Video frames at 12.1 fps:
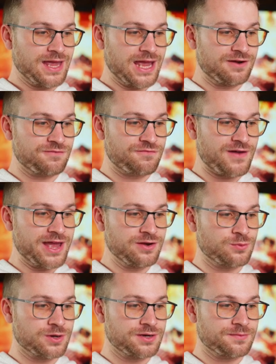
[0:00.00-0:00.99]
and
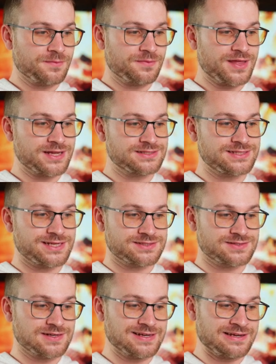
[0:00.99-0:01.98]
find one that says
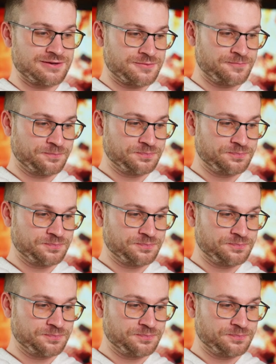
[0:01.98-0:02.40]
clear.